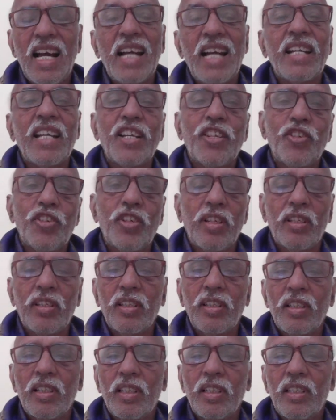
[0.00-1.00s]
attention.
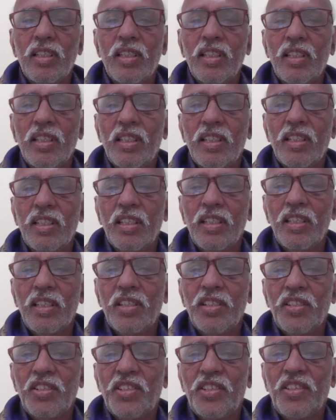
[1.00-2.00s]

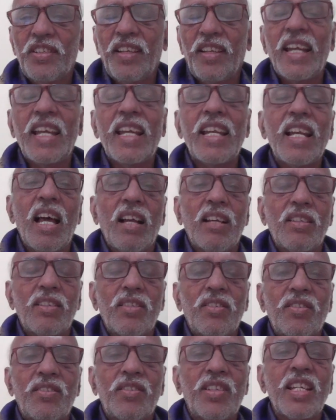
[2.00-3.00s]
Straina,
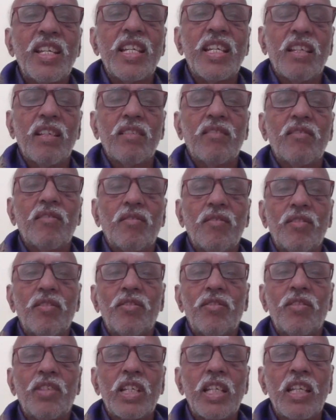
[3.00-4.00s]
Stri
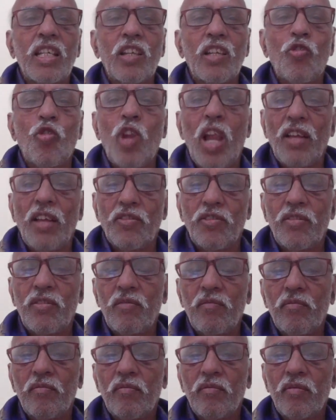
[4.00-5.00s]

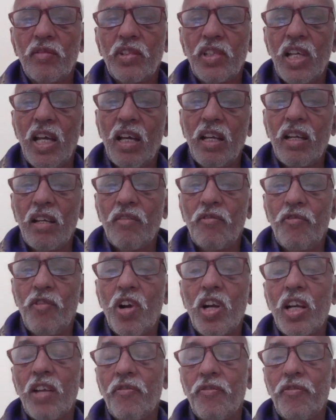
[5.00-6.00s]
lolas. They are
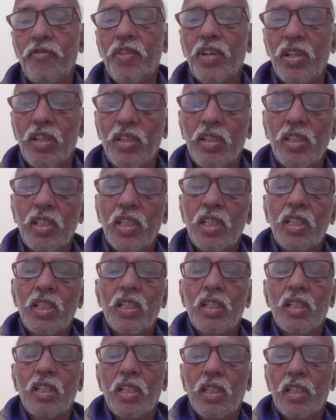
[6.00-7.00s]
fond of
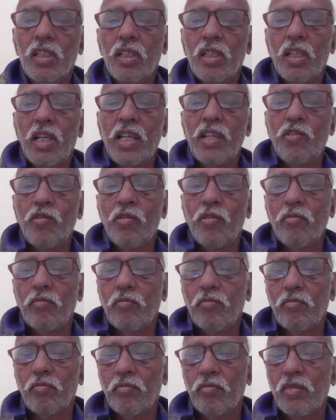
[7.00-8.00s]
like, you
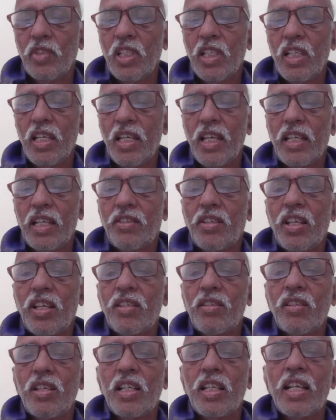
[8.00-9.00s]
know,
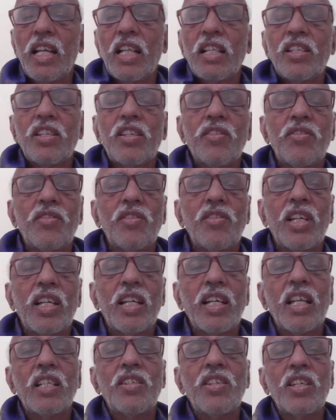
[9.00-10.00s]
excess indulgence,
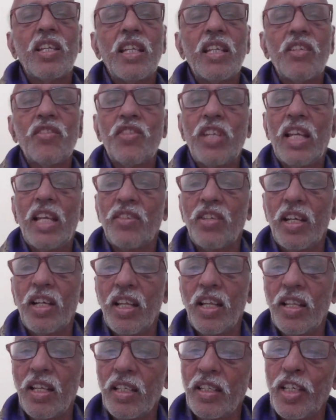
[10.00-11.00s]
indulging in sex
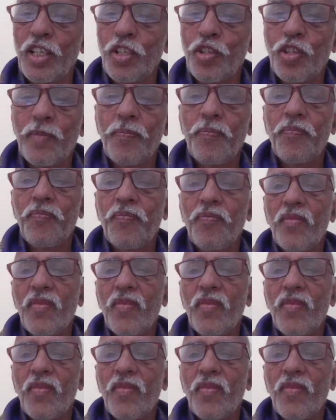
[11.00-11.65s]
and other things.